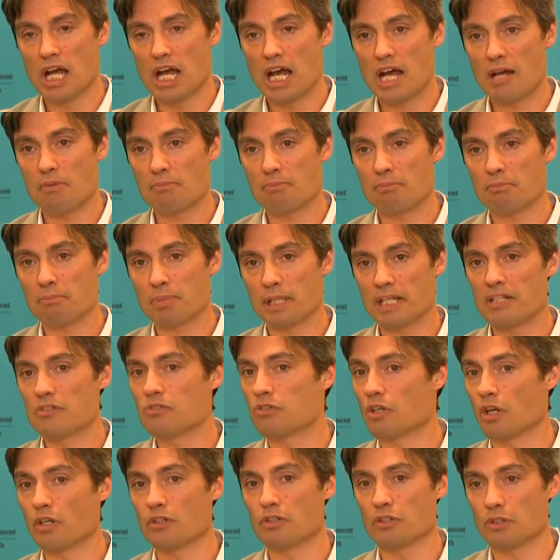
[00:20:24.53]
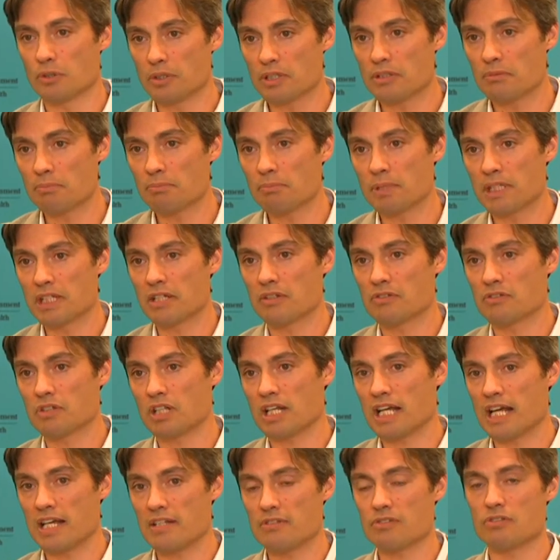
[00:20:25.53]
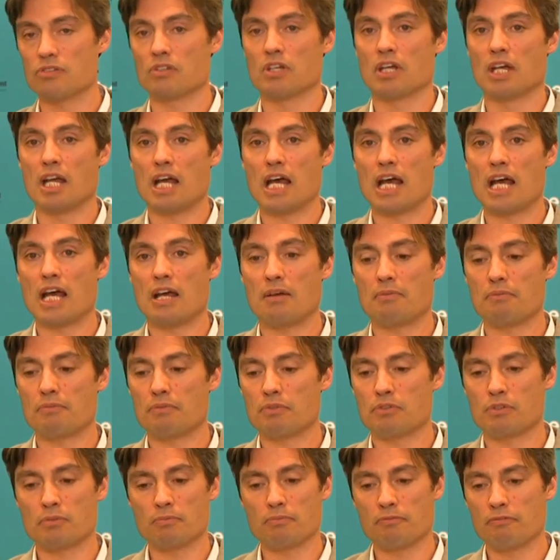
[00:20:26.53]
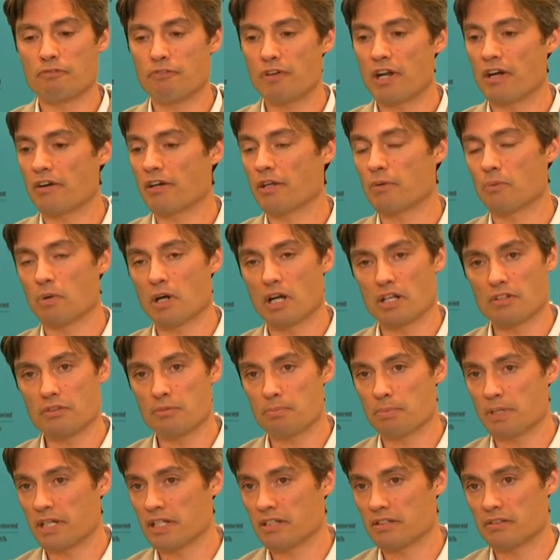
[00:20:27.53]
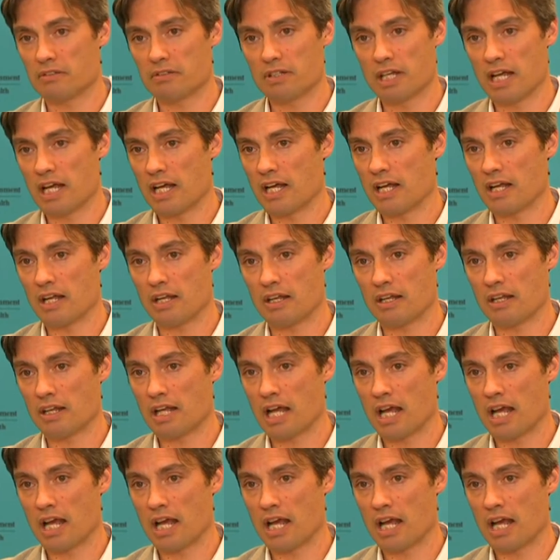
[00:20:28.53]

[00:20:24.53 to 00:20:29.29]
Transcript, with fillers: um, please don't do it because it has um, some very widespread uh,